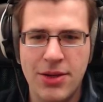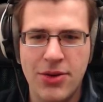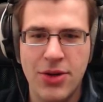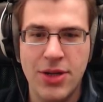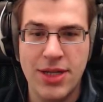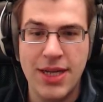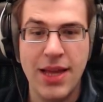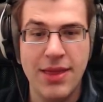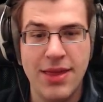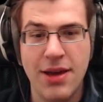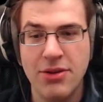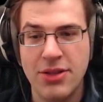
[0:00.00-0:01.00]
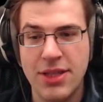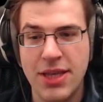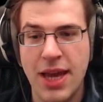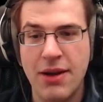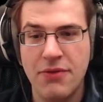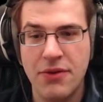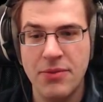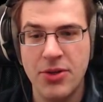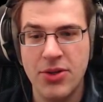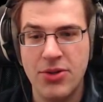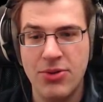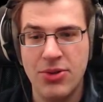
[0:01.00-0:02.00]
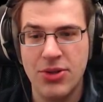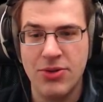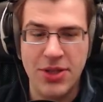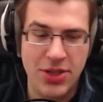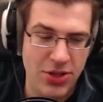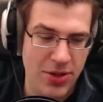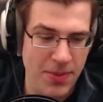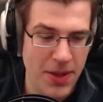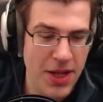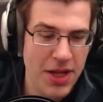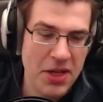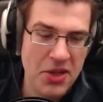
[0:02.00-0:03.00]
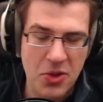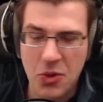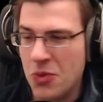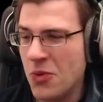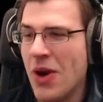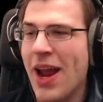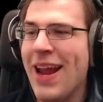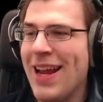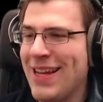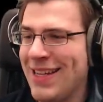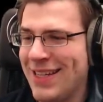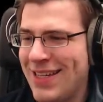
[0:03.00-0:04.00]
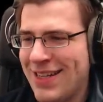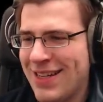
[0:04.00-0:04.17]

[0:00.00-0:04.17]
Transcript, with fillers: you earned 10,000 yen from your tutoring job. Great!